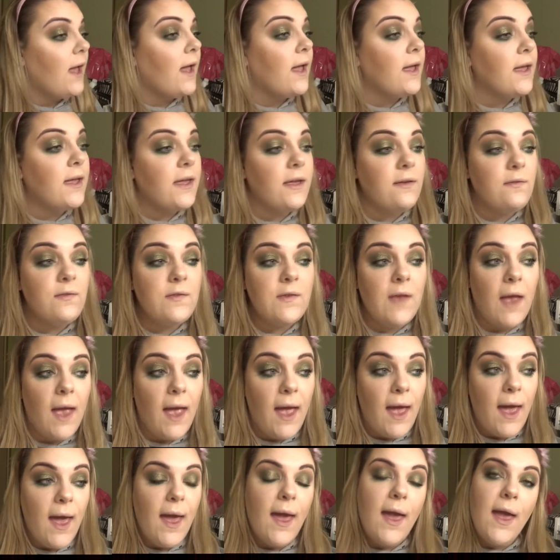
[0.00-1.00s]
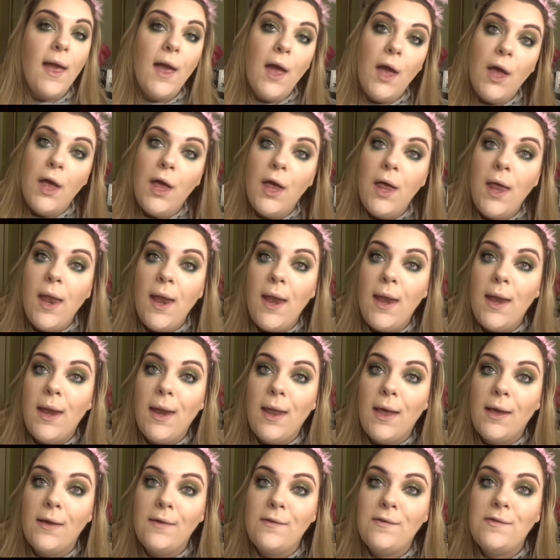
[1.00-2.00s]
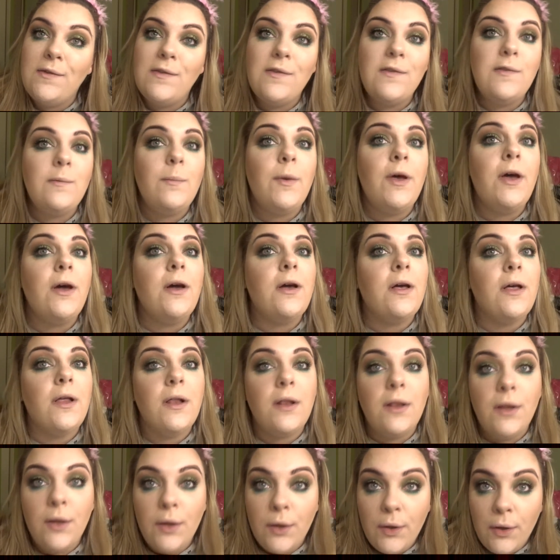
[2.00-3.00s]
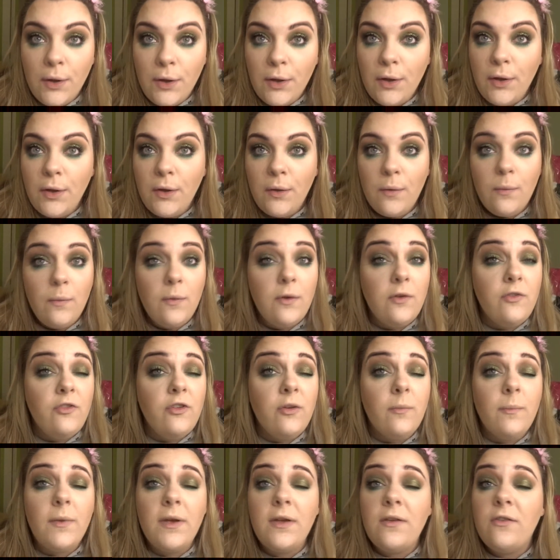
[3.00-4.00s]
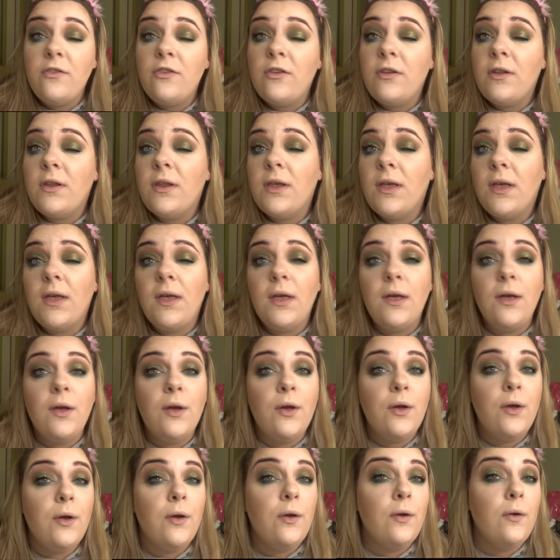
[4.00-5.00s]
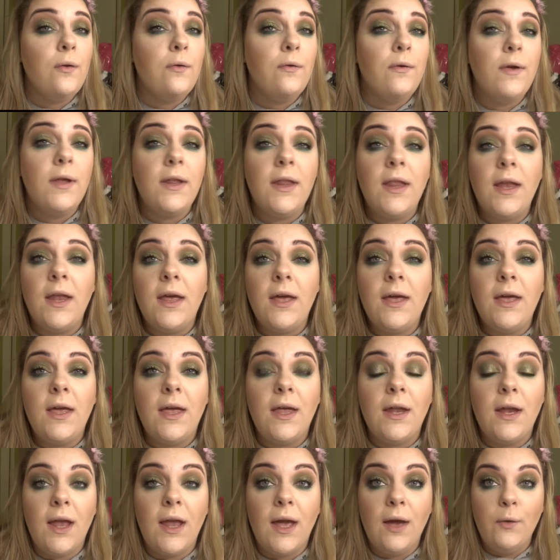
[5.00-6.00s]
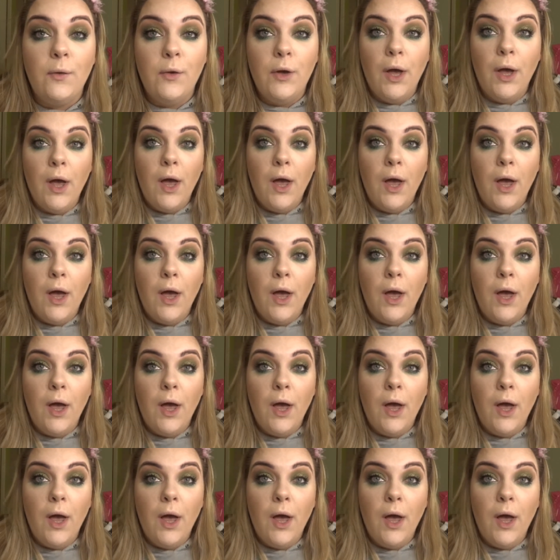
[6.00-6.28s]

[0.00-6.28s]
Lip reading: and gives it a nice sparkle, which I'm actually really liking now.